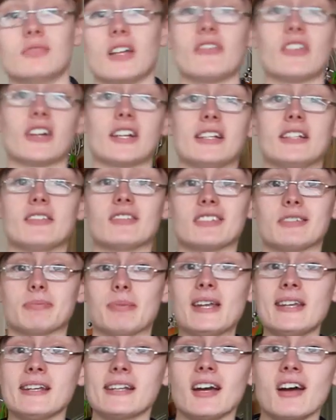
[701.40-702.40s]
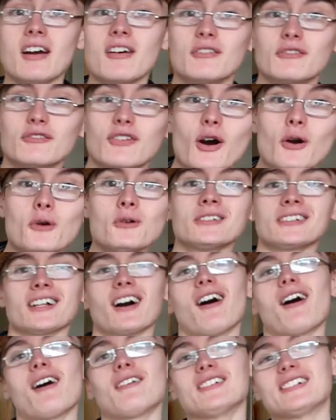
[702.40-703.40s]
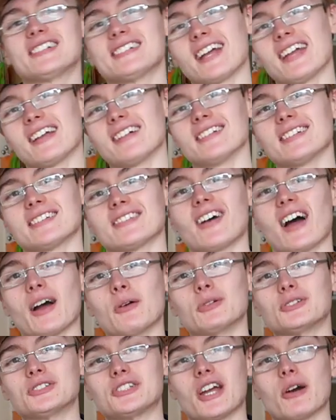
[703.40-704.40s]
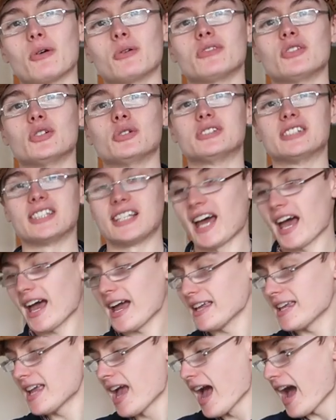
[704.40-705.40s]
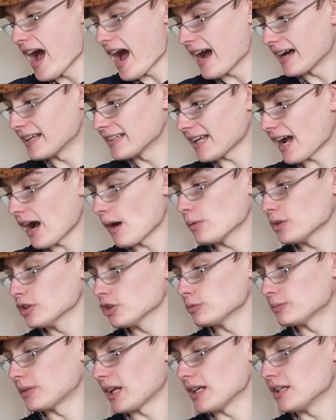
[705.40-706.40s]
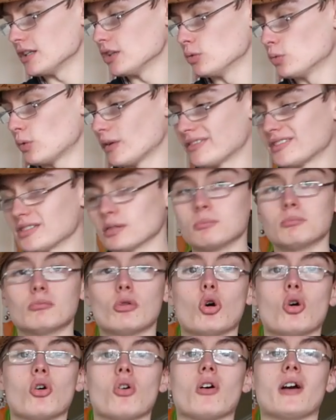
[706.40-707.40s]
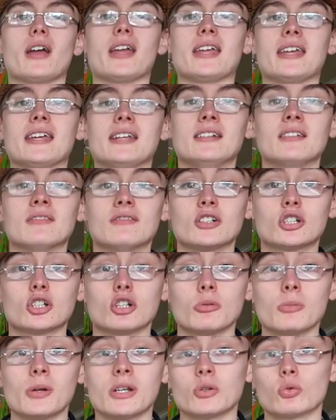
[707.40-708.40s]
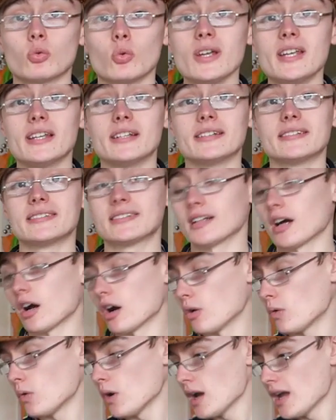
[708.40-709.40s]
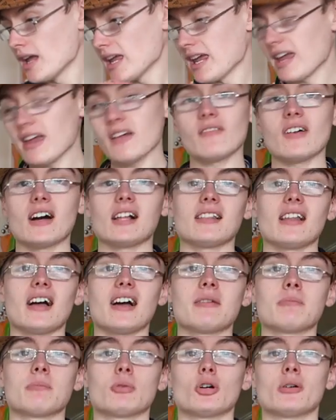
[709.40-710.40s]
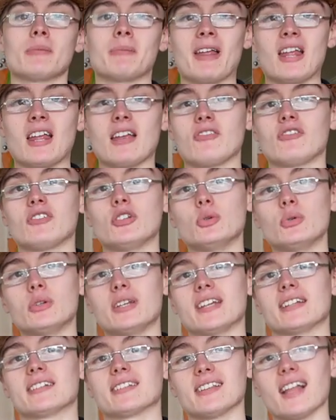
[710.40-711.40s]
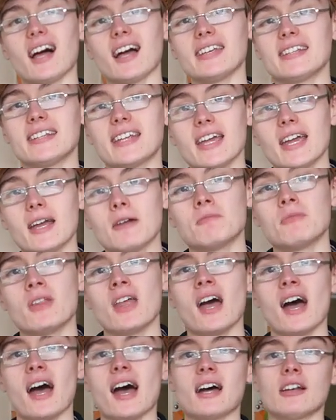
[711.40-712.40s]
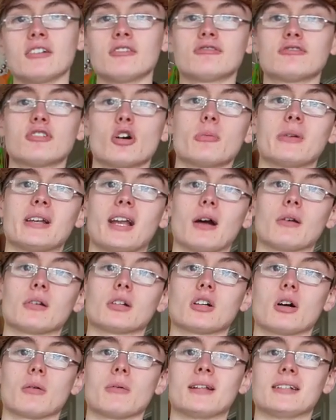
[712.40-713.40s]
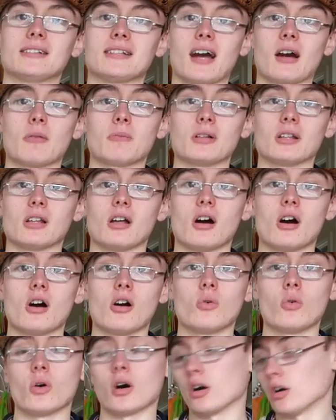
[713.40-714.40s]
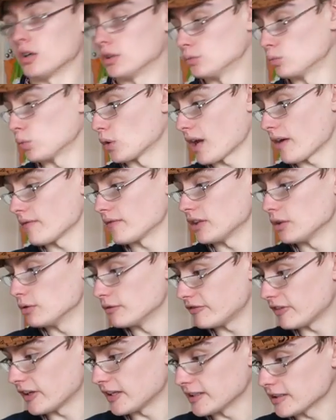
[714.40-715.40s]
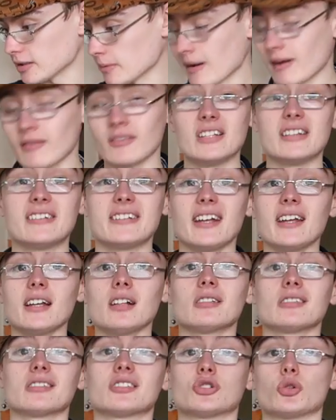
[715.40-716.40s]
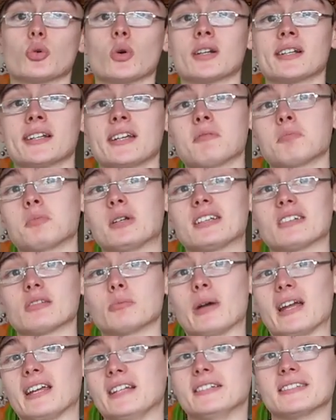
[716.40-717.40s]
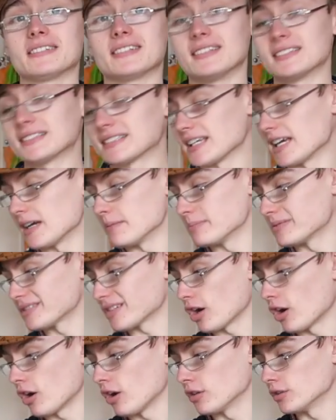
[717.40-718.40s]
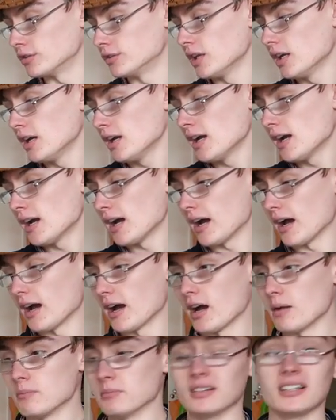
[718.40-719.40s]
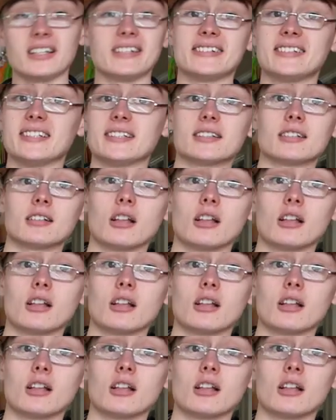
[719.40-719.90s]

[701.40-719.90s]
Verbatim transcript: if I can even speak. Those are the sales that I will share with you today and I will update you with some more in the coming week. So hit that like button if you did like it and throw me down a comment down below on whatever you think about these sales. Do you want to give me some hints and tips on um, listing